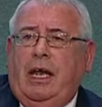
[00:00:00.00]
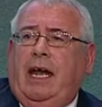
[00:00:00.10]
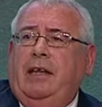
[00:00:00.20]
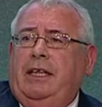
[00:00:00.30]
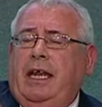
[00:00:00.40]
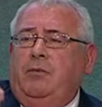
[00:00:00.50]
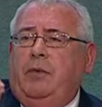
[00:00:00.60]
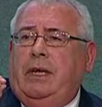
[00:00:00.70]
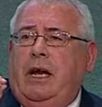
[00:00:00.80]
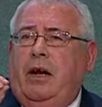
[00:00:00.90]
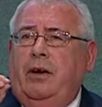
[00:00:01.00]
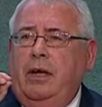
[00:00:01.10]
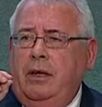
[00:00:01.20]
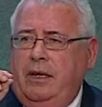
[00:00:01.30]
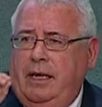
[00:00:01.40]
And then we are
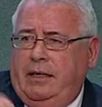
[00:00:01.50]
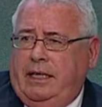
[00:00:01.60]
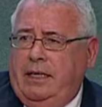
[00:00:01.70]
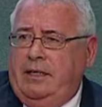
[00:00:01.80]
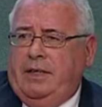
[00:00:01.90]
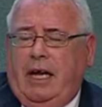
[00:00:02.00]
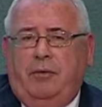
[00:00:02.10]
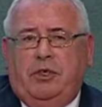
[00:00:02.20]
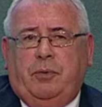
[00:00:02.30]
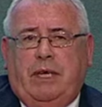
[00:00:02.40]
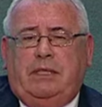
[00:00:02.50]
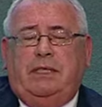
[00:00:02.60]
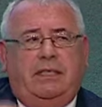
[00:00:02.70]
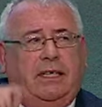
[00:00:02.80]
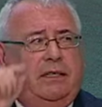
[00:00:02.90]
at the end of the Irish
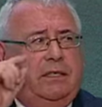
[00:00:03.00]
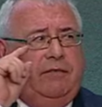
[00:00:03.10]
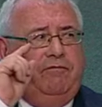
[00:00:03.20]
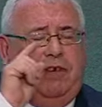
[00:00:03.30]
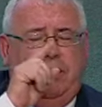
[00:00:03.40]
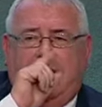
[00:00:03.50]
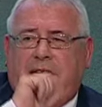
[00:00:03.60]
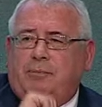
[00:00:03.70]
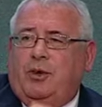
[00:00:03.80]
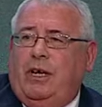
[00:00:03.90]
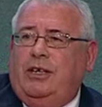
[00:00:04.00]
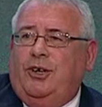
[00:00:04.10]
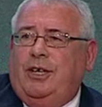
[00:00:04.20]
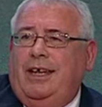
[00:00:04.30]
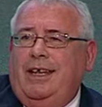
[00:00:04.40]
presidency, this is the very last point,
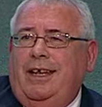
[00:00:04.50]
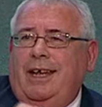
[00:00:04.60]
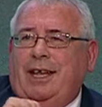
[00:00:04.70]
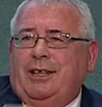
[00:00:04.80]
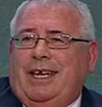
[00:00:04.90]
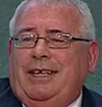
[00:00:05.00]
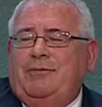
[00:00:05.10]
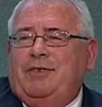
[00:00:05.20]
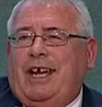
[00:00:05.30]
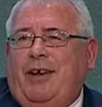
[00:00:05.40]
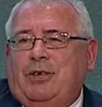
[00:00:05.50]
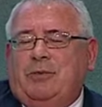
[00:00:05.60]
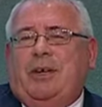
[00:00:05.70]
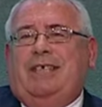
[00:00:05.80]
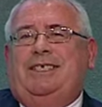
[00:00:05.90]
Anya, at the end of the
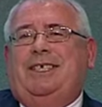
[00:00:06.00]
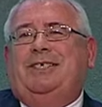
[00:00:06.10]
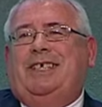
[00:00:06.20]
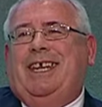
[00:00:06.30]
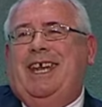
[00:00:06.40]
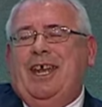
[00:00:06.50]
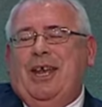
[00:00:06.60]
Irish presidency,